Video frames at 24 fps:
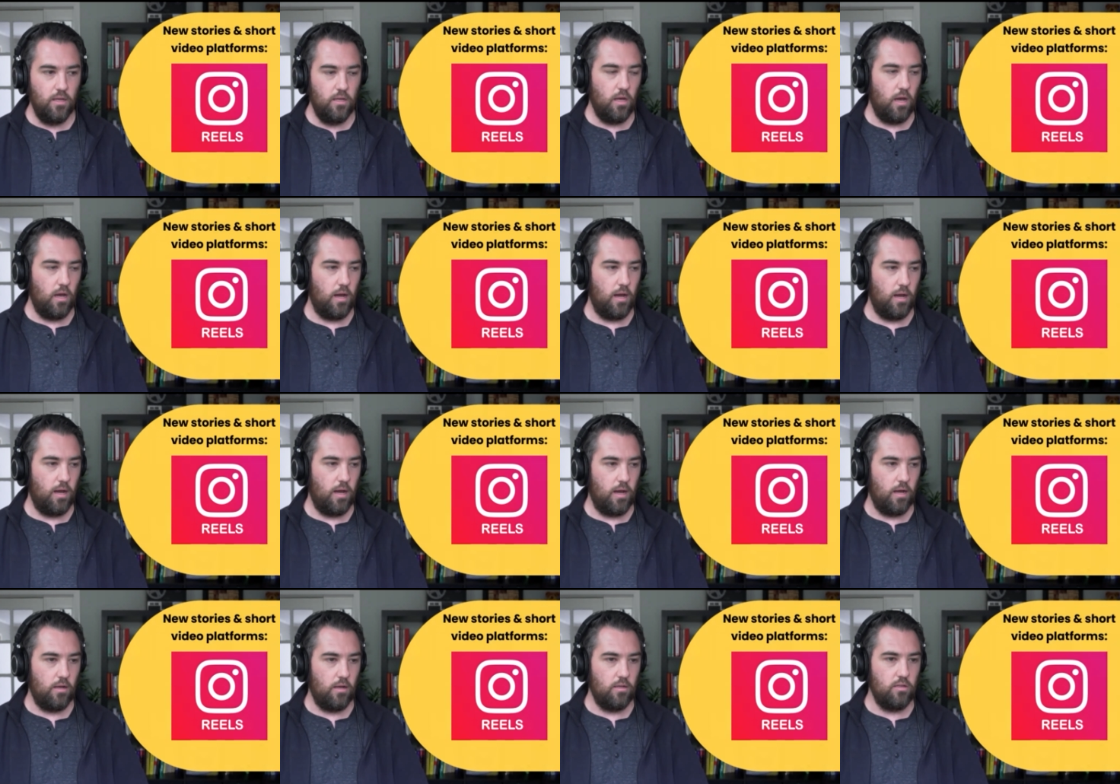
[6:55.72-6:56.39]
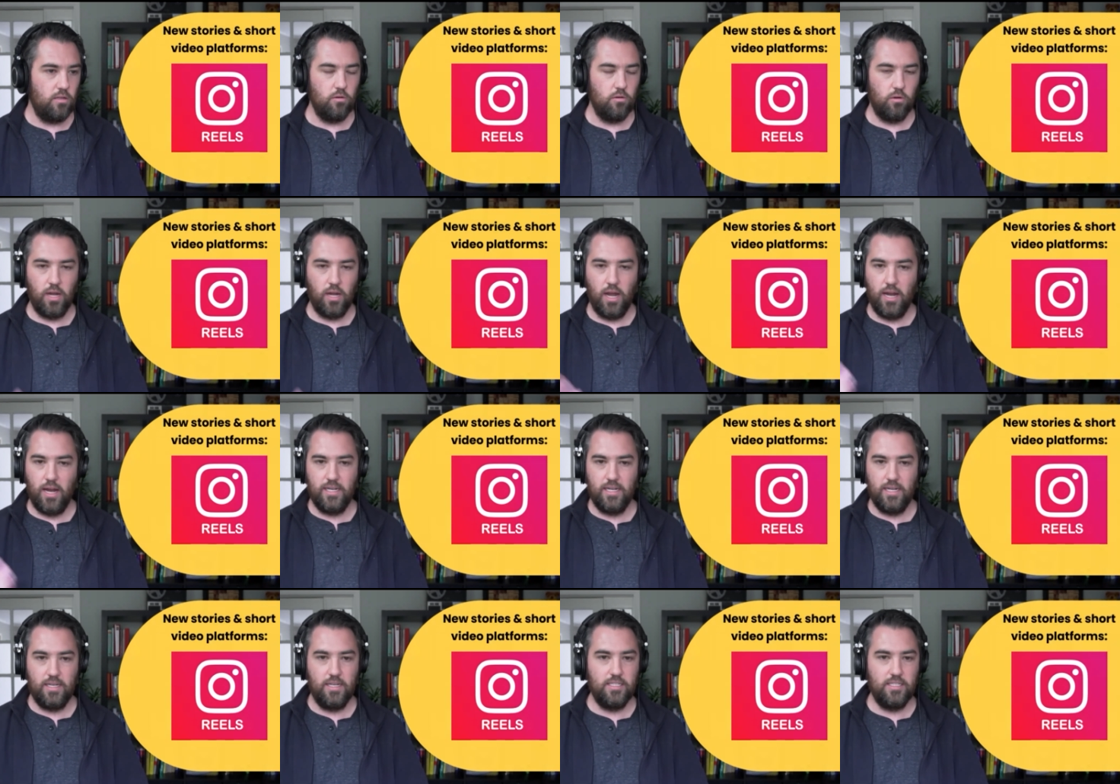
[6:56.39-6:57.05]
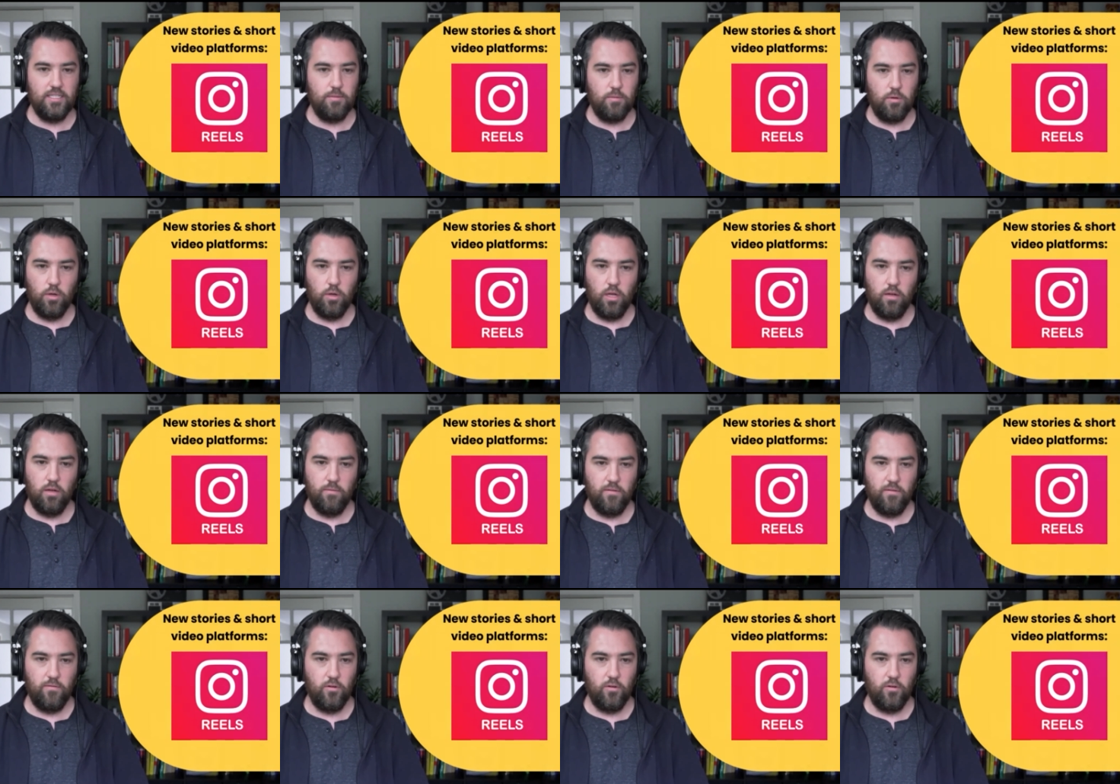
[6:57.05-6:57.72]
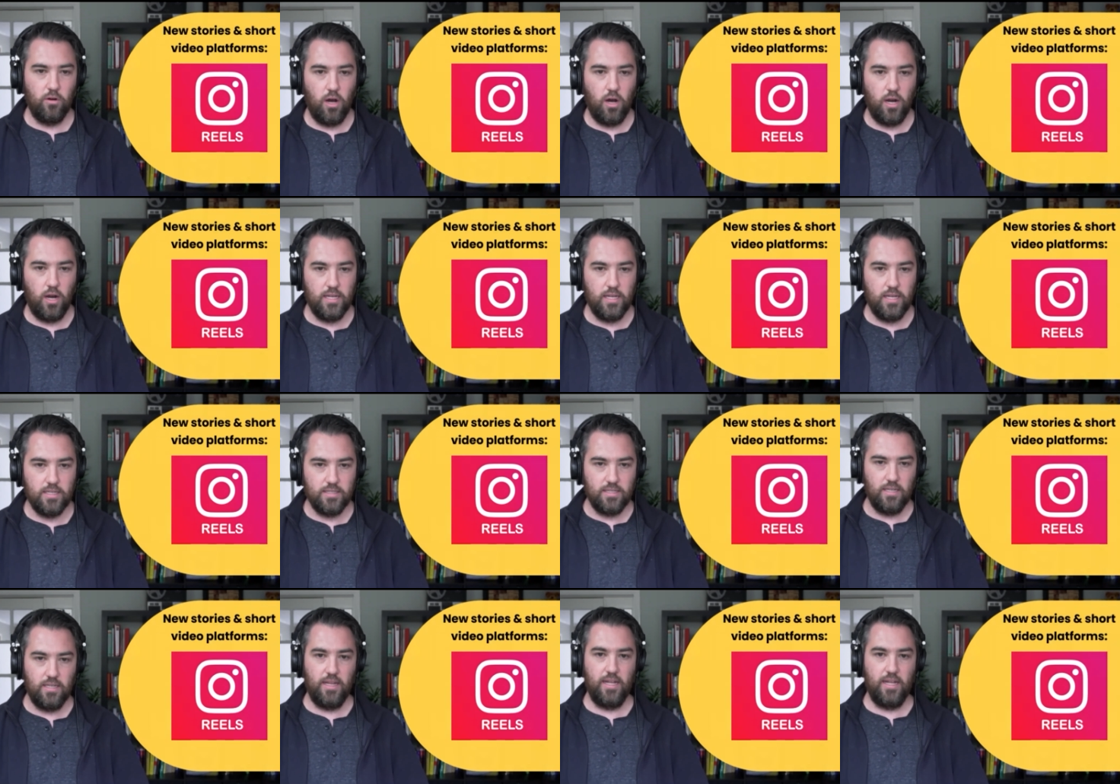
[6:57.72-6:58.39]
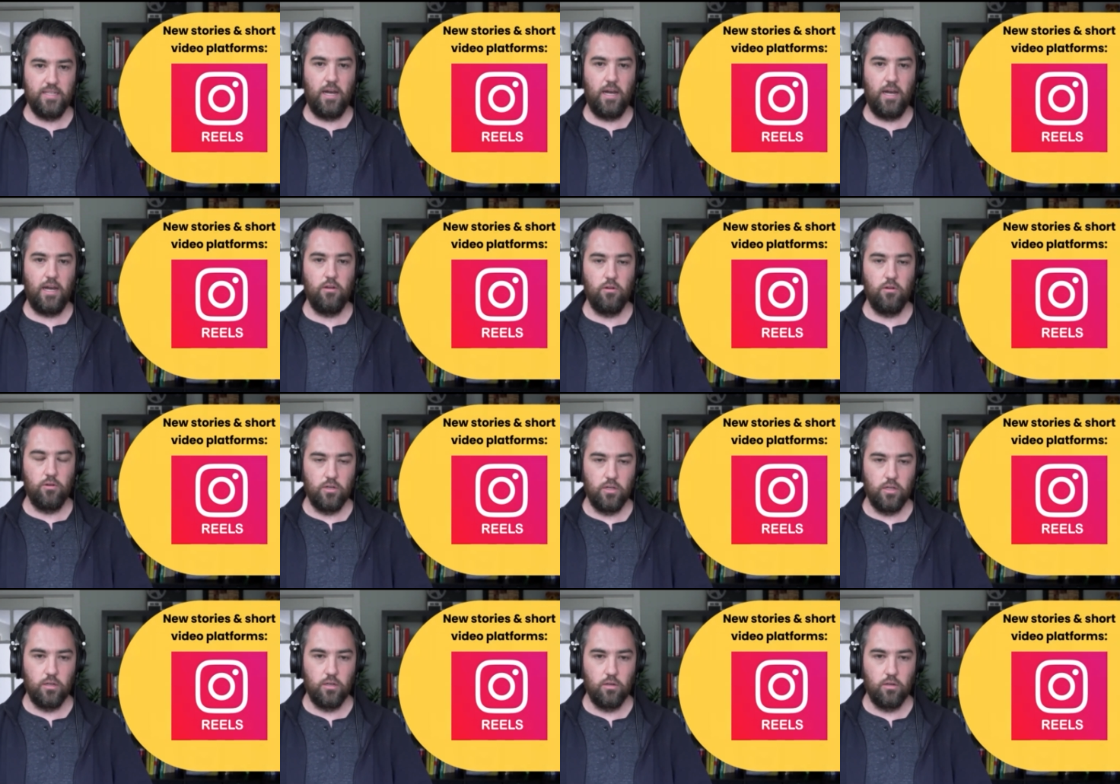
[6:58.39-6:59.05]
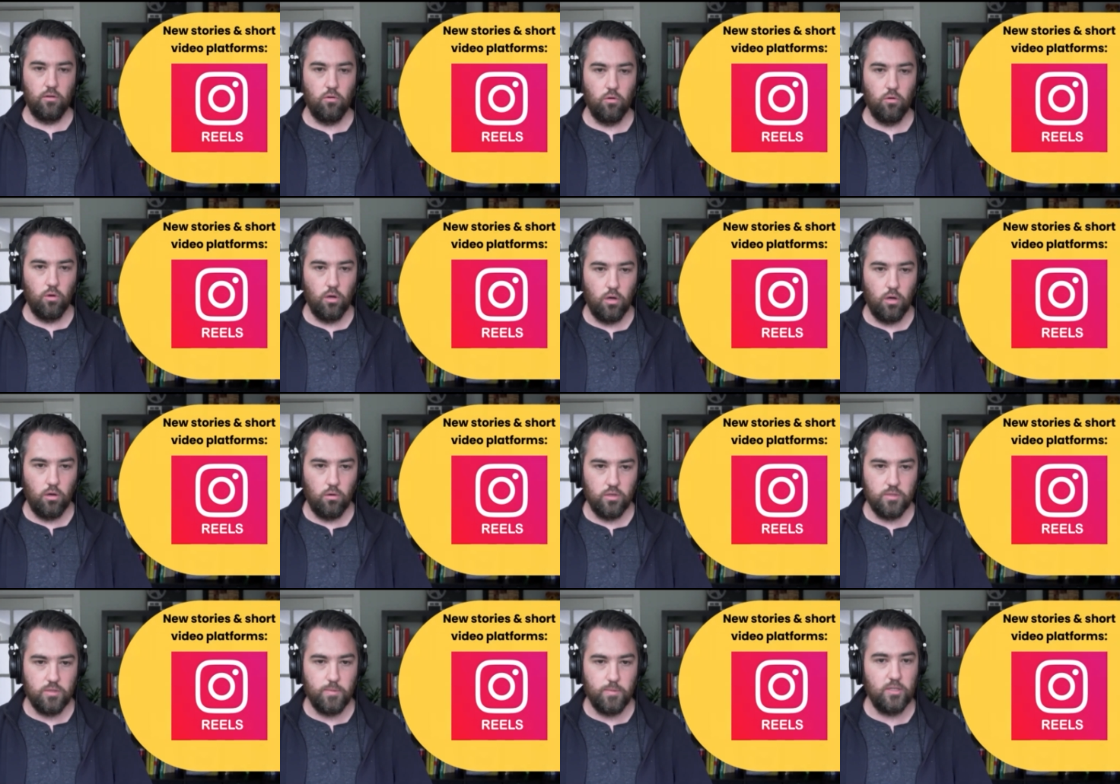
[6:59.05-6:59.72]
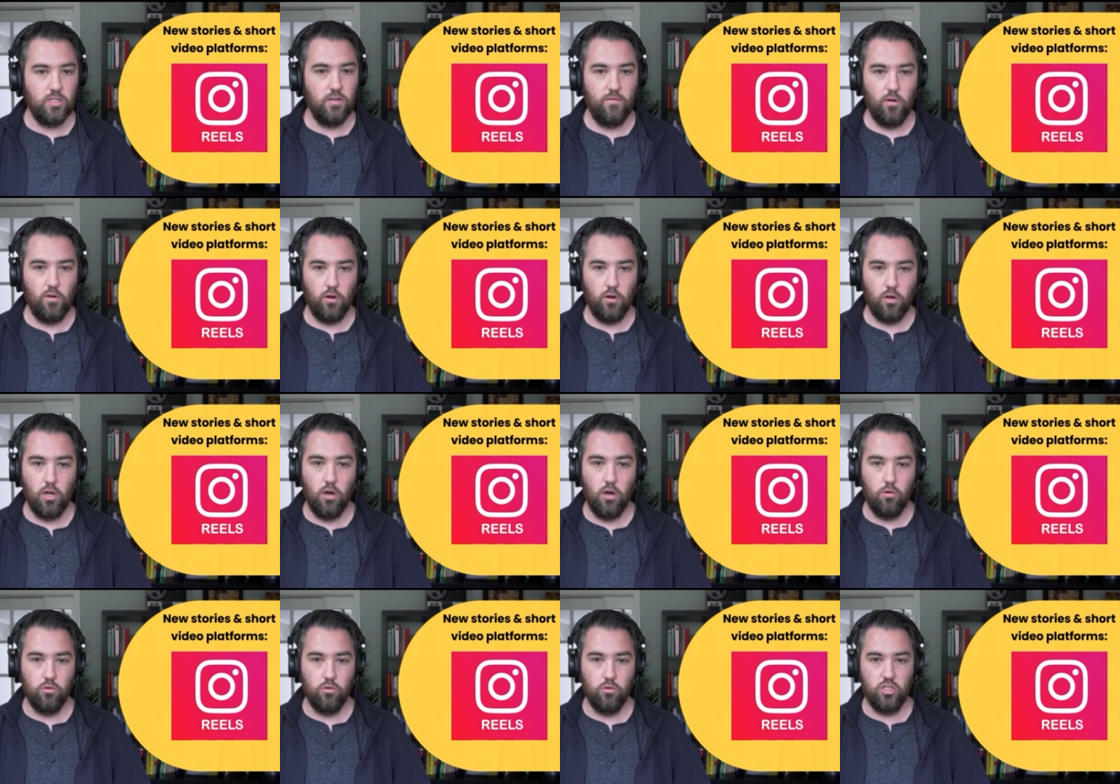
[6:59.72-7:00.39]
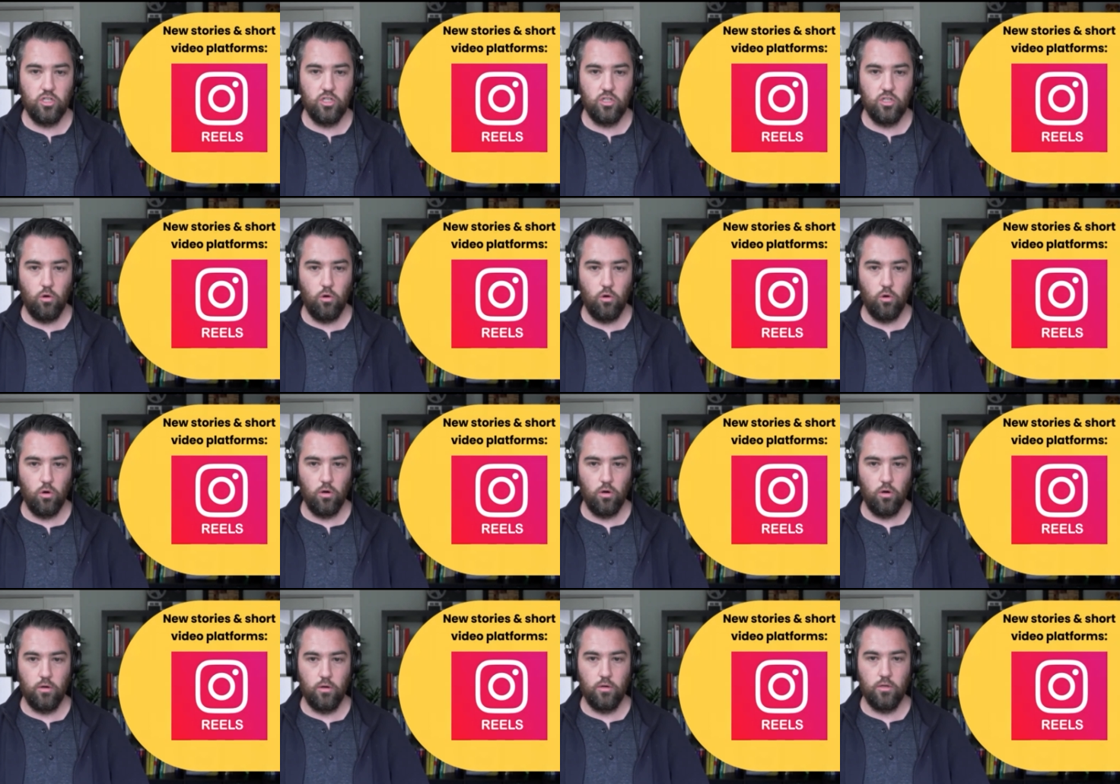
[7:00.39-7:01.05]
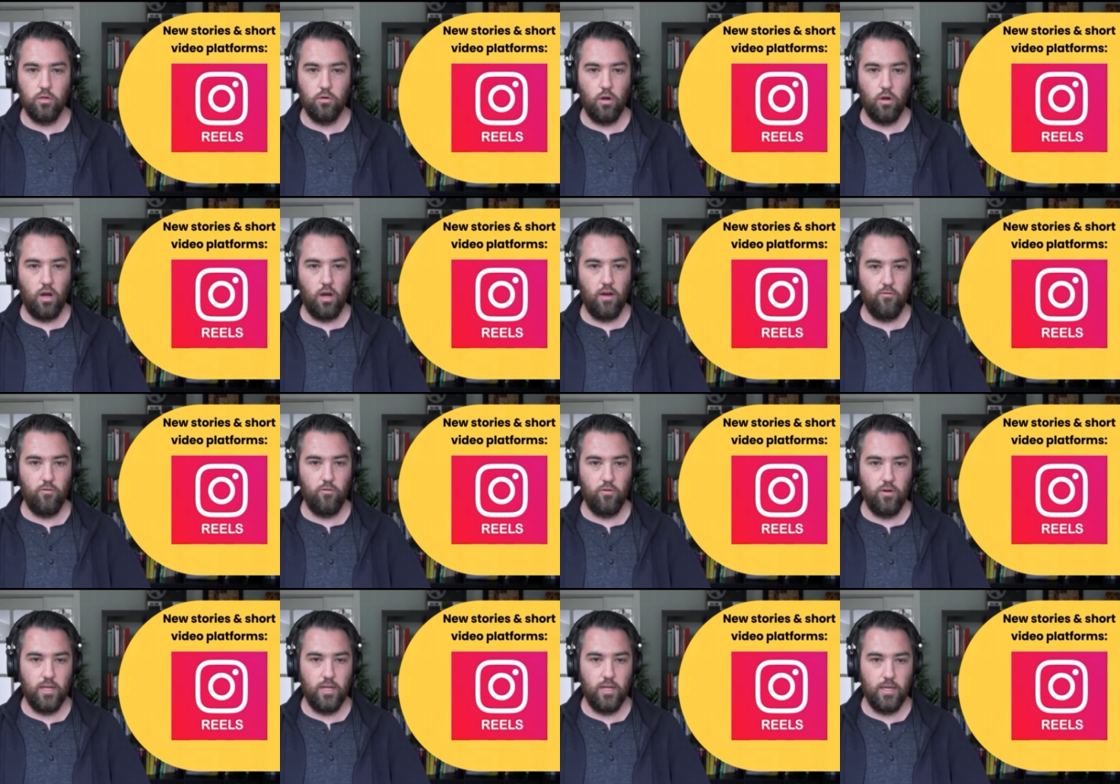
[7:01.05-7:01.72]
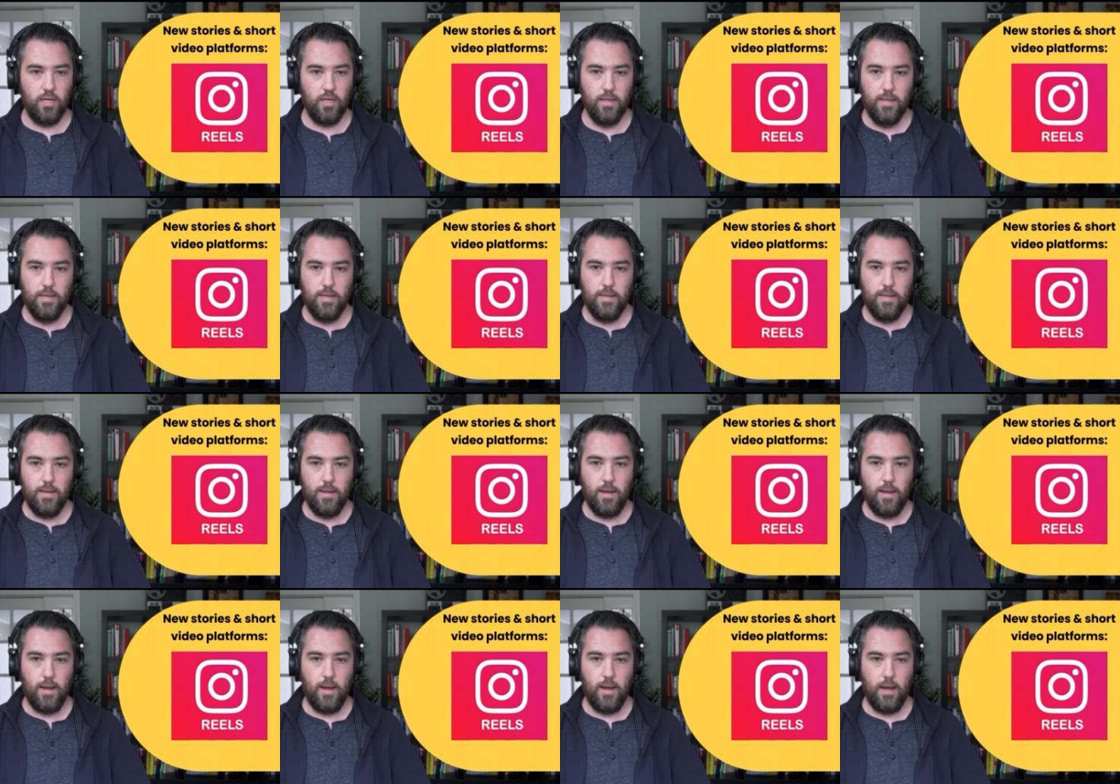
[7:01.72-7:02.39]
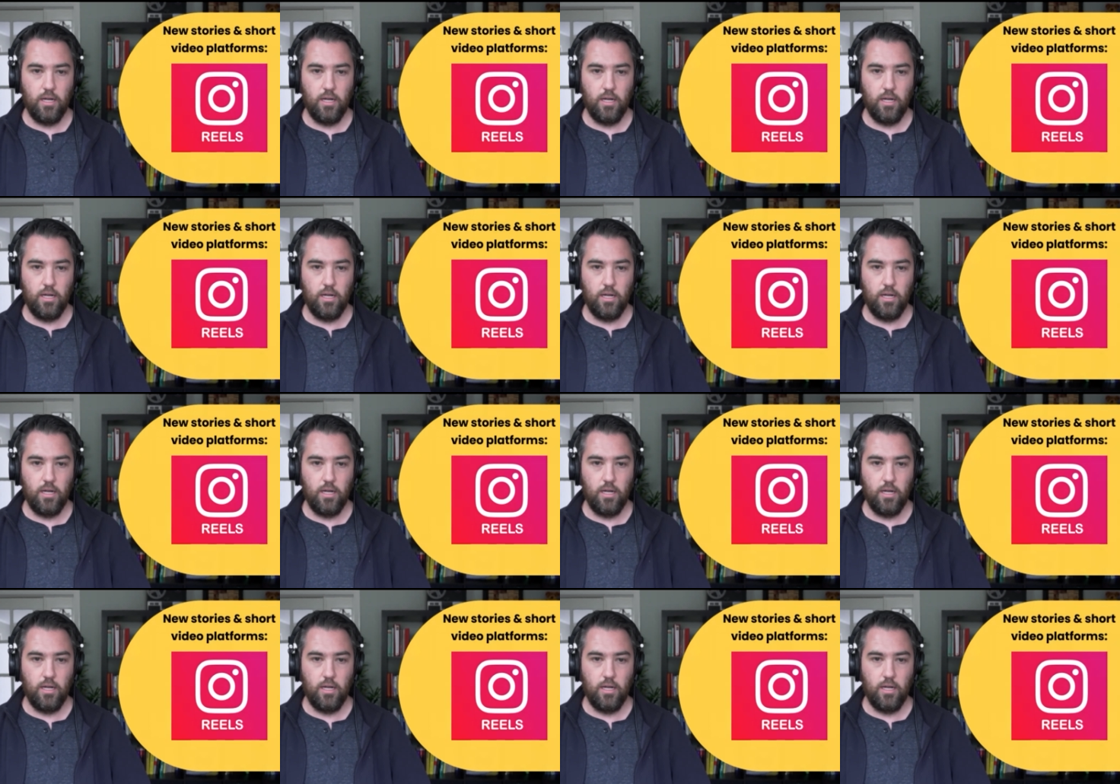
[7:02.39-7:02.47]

Uh, your content needs to be relevant for your audience, and that's how you're going to grow. Especially if you're a coach or you're offering uh,